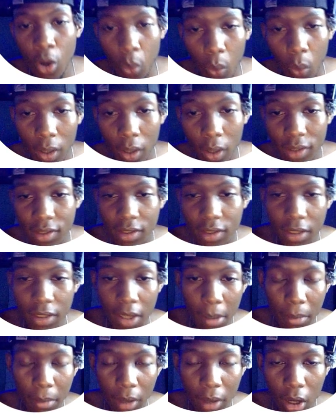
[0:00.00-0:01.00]
What's the
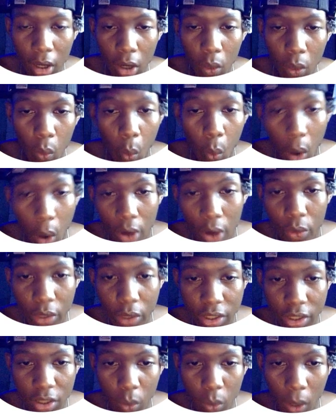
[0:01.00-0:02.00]
number one
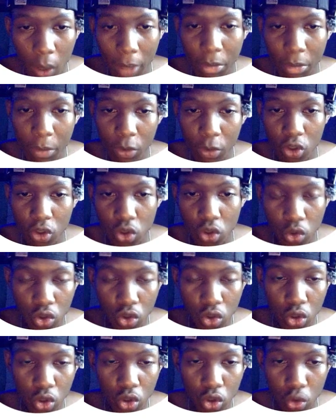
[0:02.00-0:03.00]
reason why people choose
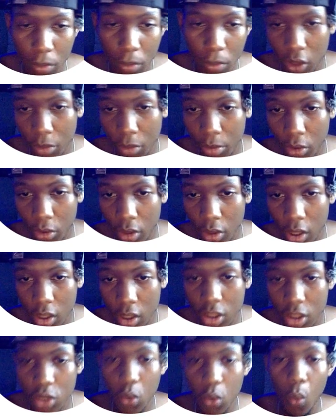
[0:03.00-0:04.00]
not to buy your
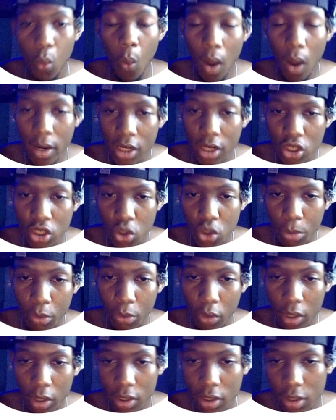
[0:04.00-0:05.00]
product? What does your
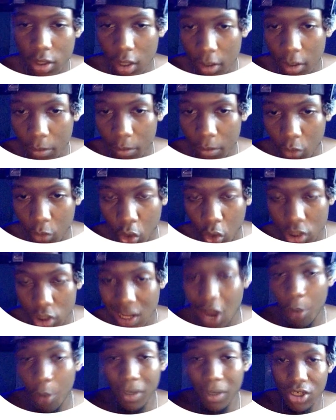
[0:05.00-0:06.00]
product cost?
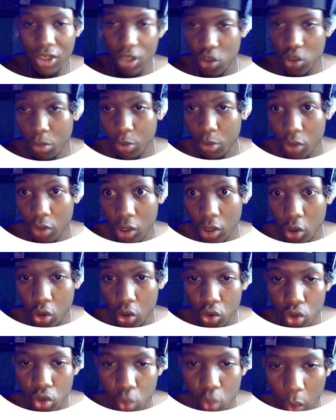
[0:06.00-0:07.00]
How much does your product
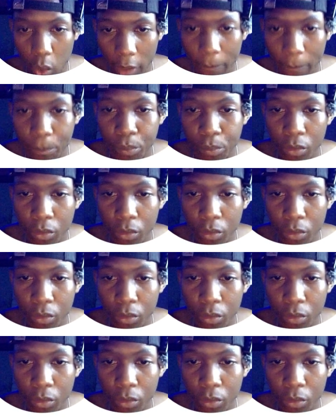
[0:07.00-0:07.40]
cost, right?